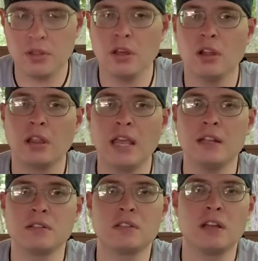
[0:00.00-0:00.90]

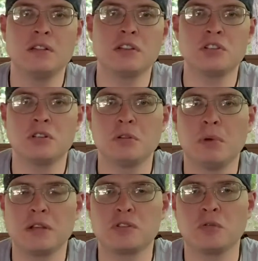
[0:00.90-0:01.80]
latest addition to
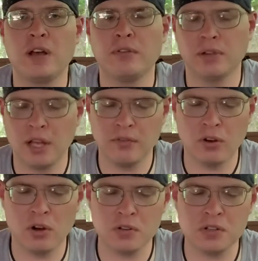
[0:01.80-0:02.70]
my survival knife
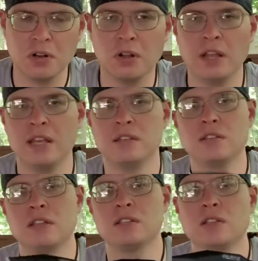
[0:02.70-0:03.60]
arsenal, is
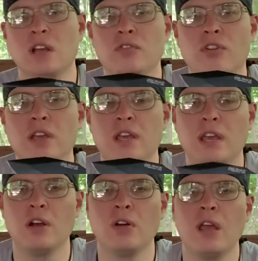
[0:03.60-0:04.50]
this knife right
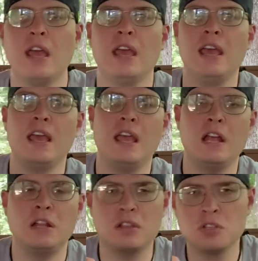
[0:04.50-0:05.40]
here.
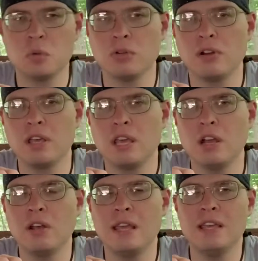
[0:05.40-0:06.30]
And this one right
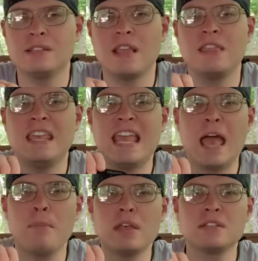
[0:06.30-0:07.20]
here is the
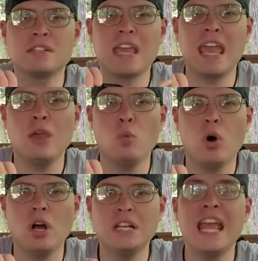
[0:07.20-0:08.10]

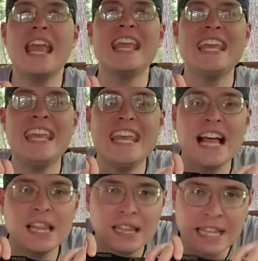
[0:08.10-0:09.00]
SK1
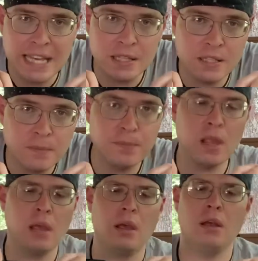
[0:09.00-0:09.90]
Elite.
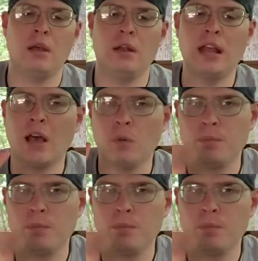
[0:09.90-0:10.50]
Now,